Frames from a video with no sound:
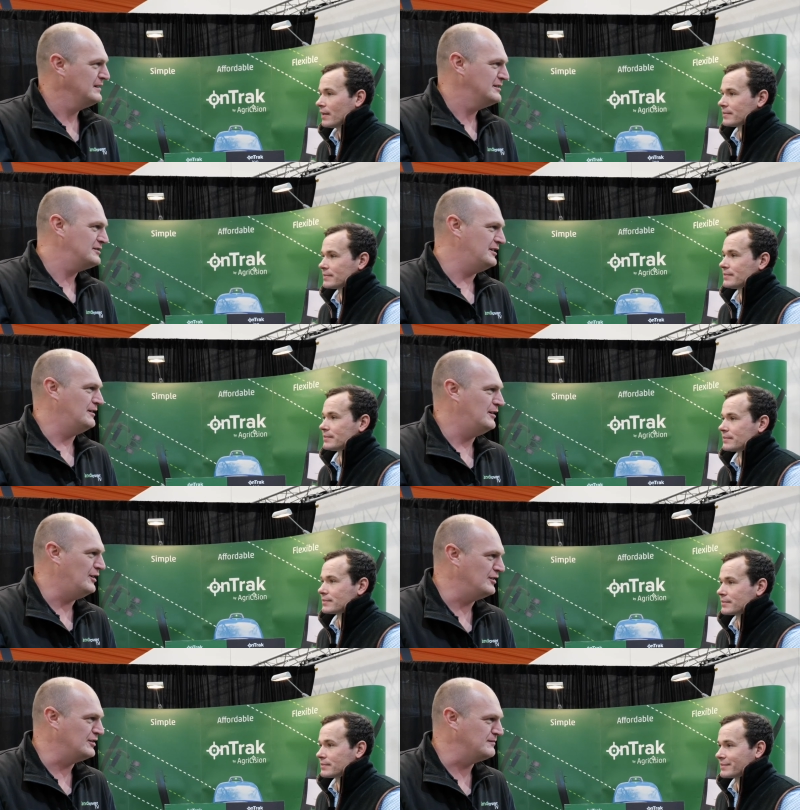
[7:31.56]
Speaker 1: Yeah. So,
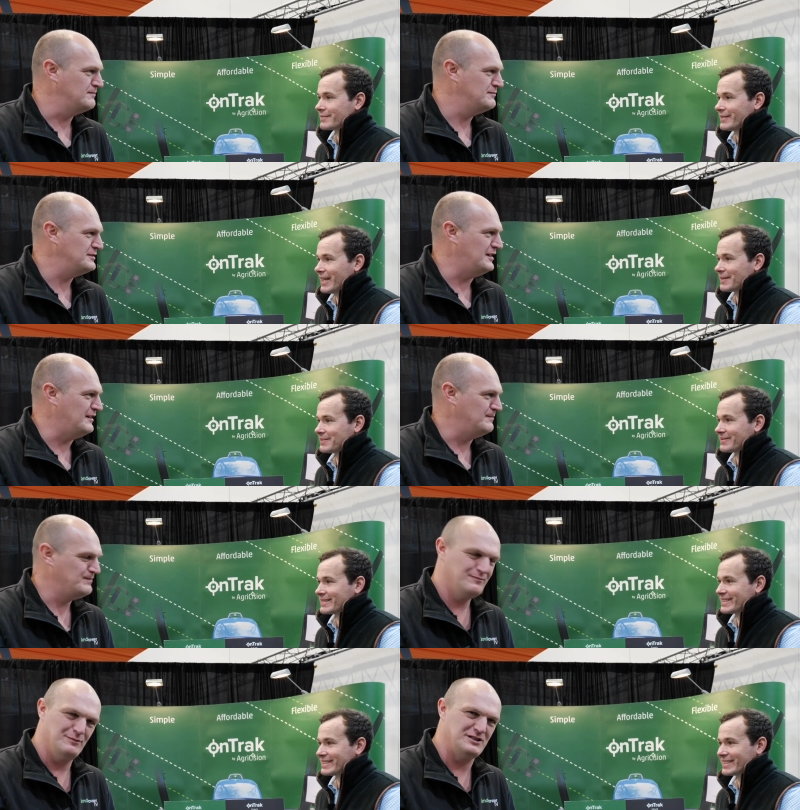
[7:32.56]
all good. So,
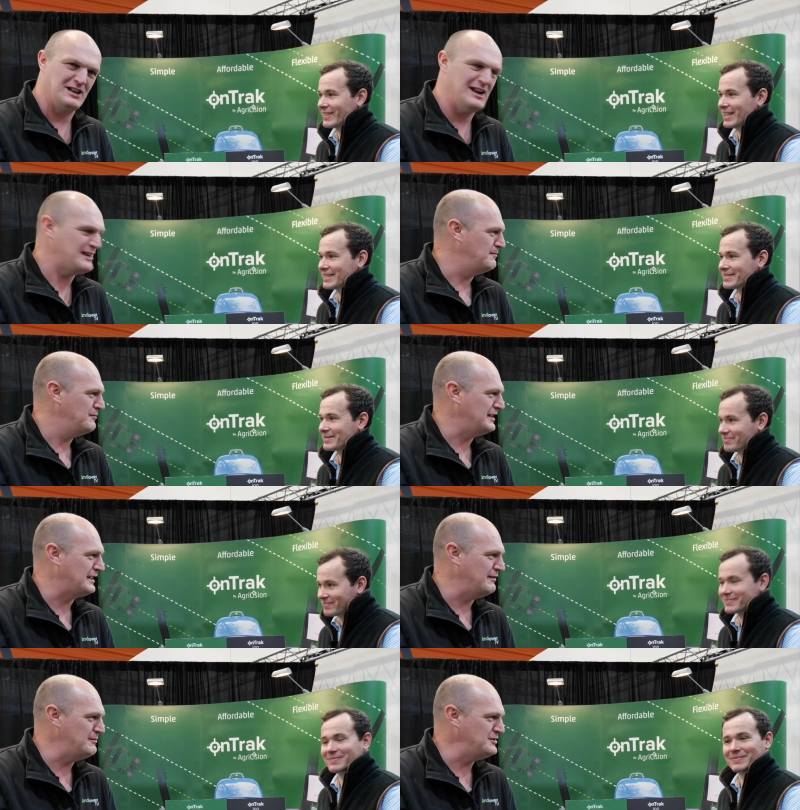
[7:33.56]
once again, Adam,
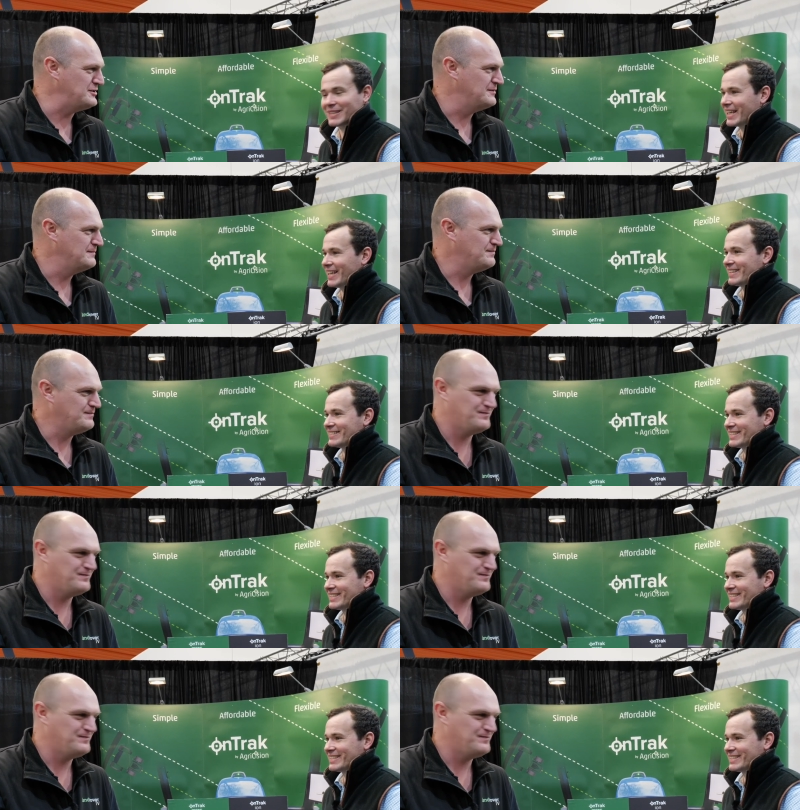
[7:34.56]
thank you very much. Thank you.